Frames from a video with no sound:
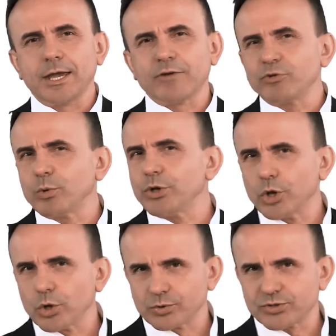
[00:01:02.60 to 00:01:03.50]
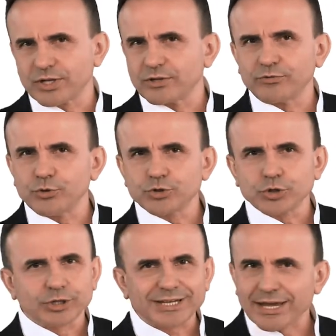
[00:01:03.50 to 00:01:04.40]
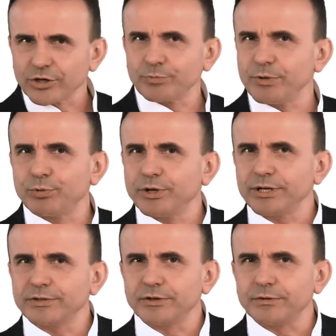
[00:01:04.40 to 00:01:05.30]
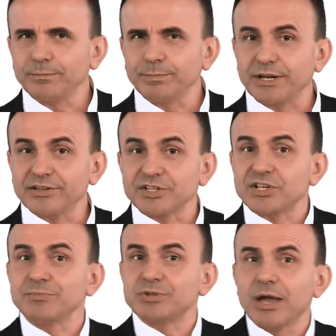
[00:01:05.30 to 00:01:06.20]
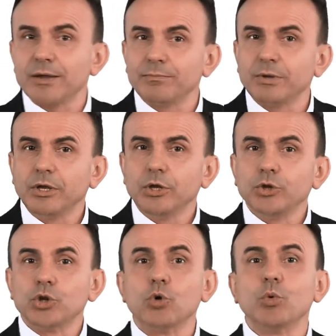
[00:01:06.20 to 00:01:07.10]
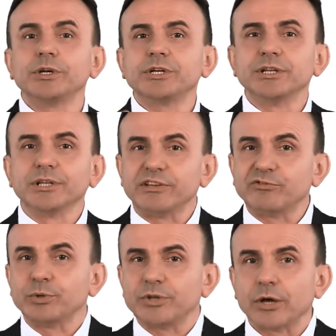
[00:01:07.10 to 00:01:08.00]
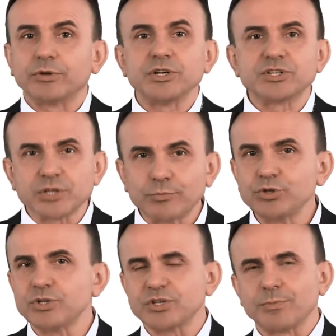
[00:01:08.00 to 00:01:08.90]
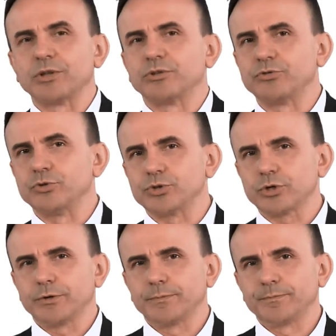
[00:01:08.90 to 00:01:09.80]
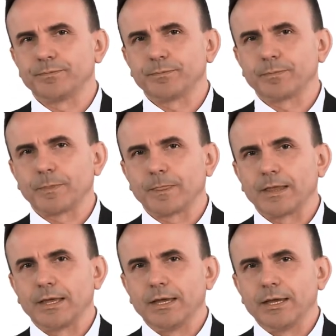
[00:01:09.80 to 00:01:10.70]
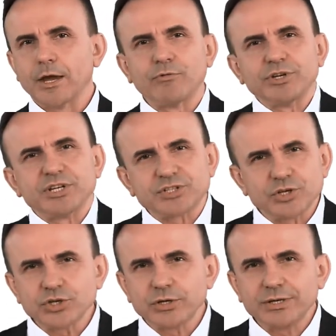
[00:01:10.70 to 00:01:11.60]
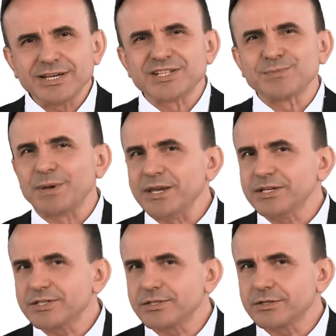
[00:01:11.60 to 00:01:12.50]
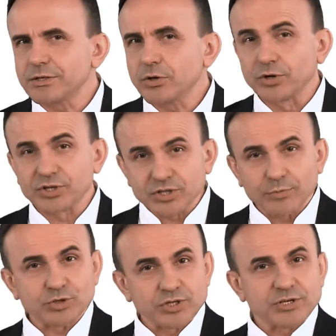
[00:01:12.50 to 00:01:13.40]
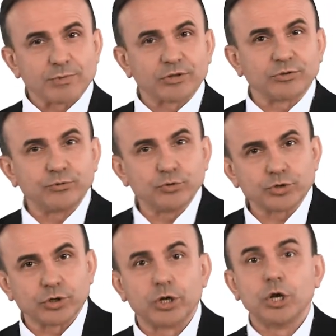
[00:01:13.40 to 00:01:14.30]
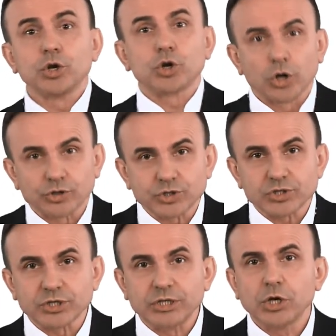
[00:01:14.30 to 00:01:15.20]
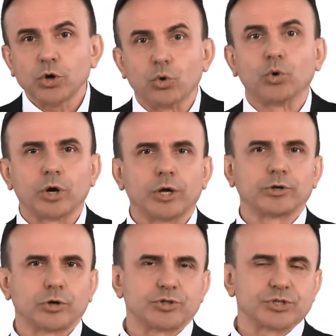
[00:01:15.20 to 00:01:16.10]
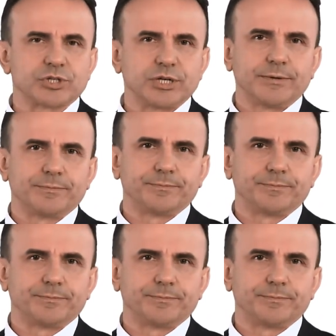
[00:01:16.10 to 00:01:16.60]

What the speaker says: Everyone knows that the future cannot be predicted, but at the same time, no one can live without assumptions about the future. Every decision is based on assumptions about the future, consciously or unconsciously.